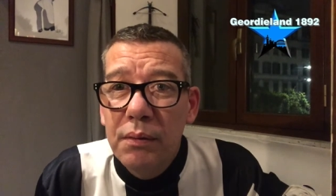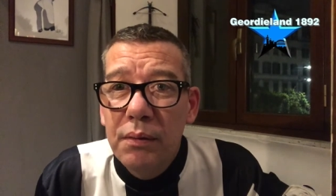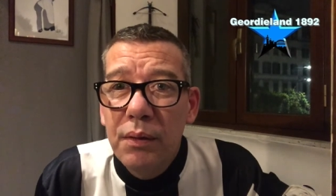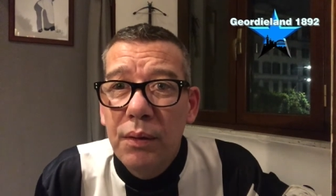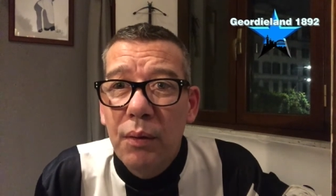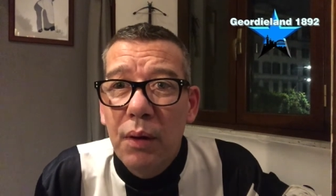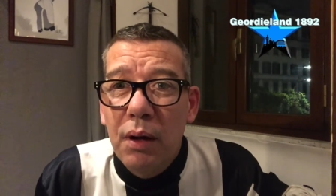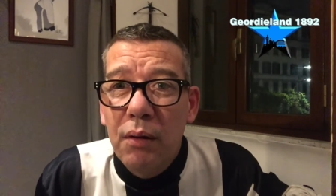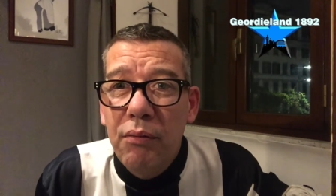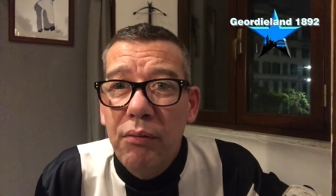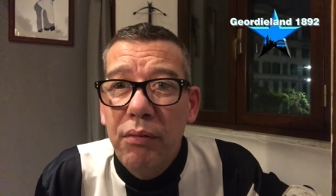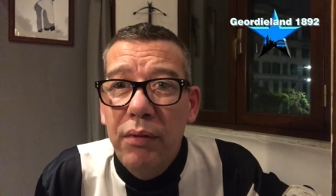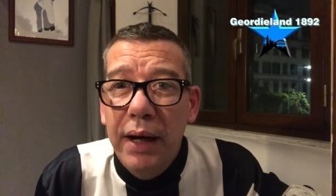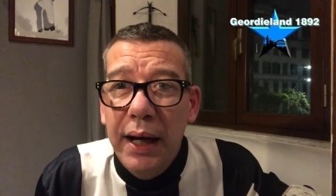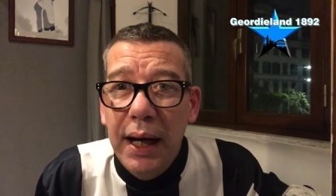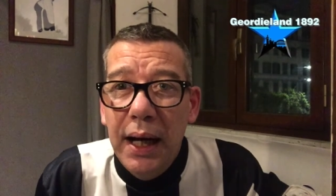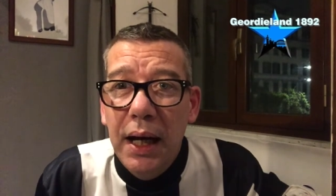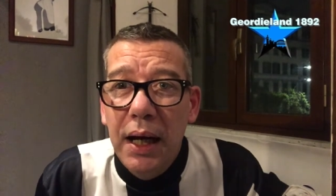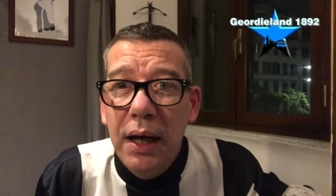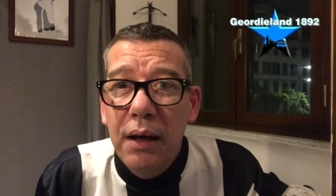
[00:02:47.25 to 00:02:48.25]
They were
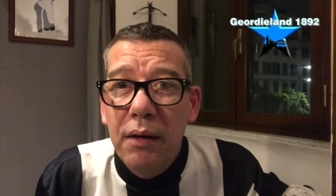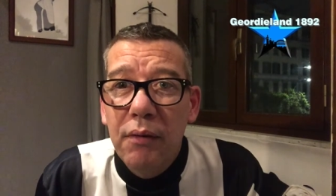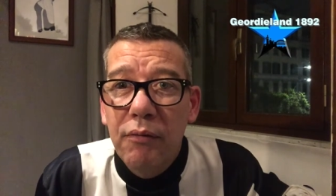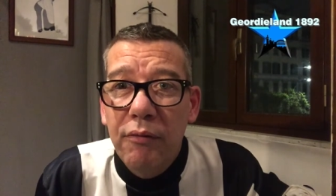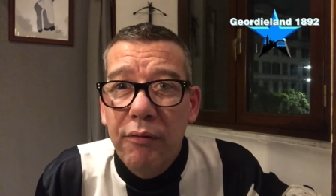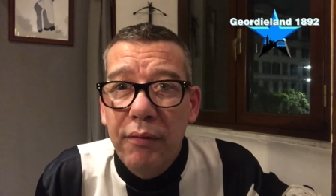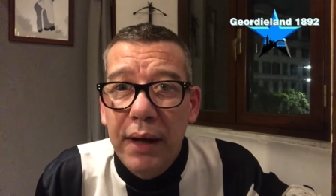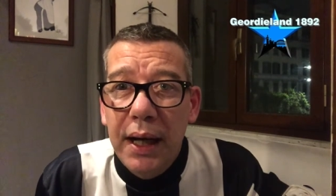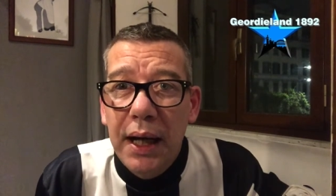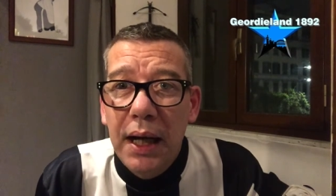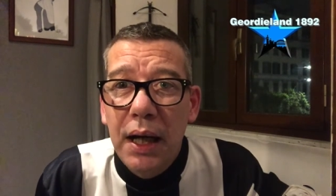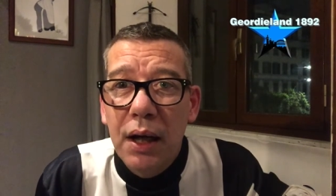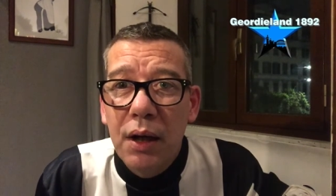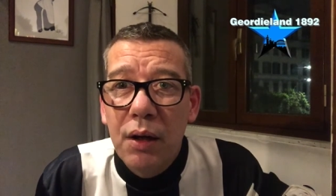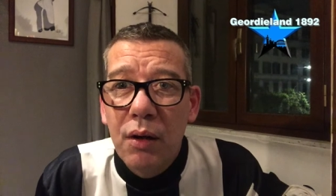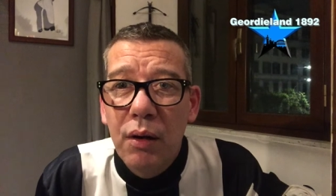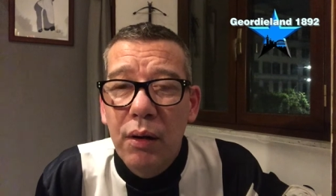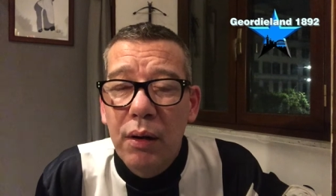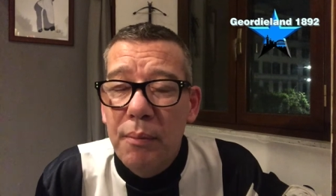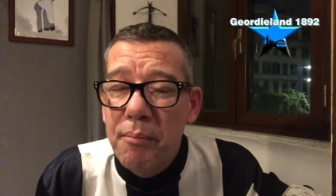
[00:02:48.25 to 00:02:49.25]
really, really
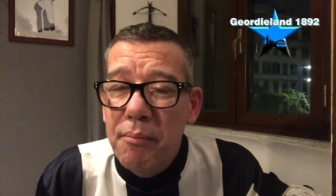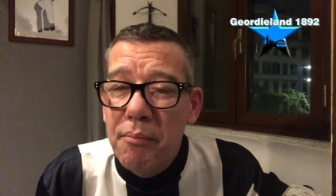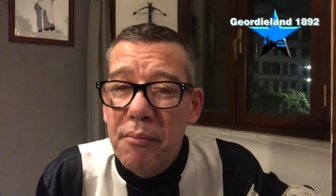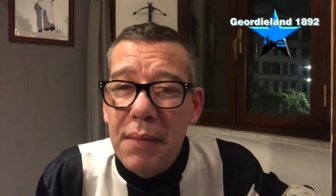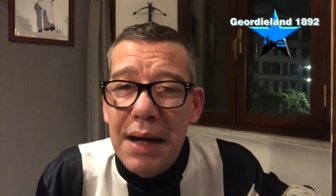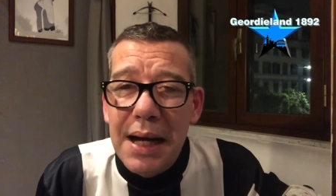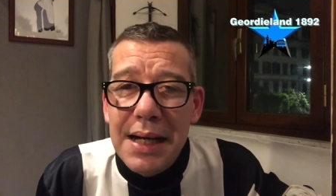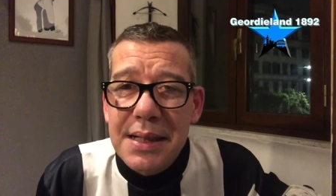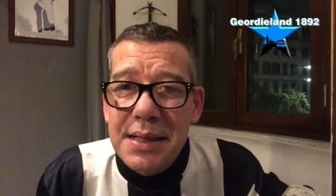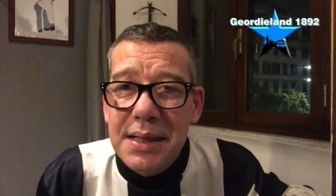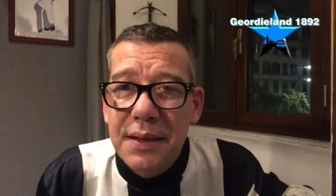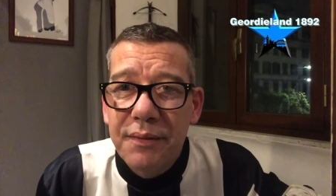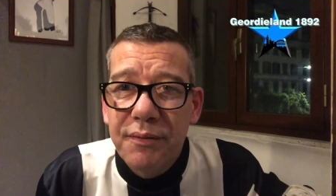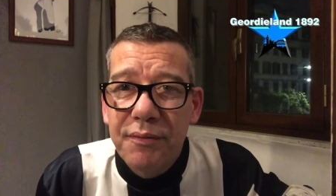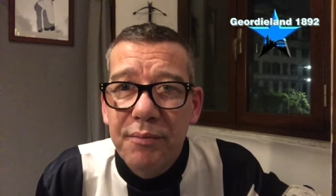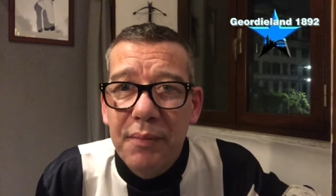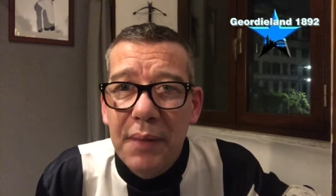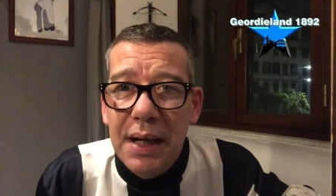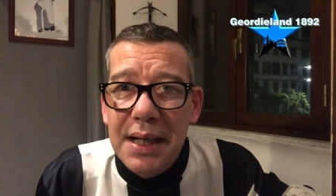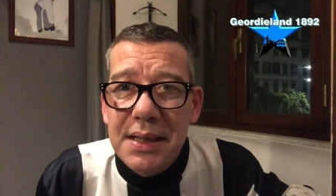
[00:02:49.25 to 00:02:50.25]
good. A massive,
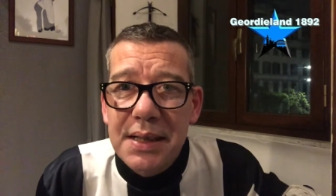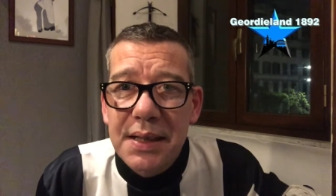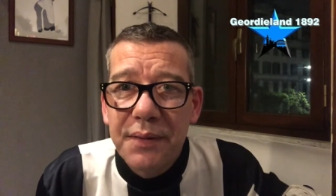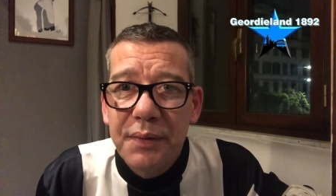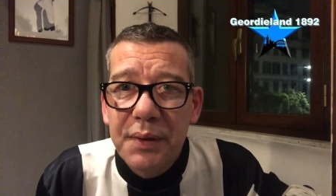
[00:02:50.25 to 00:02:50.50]
massive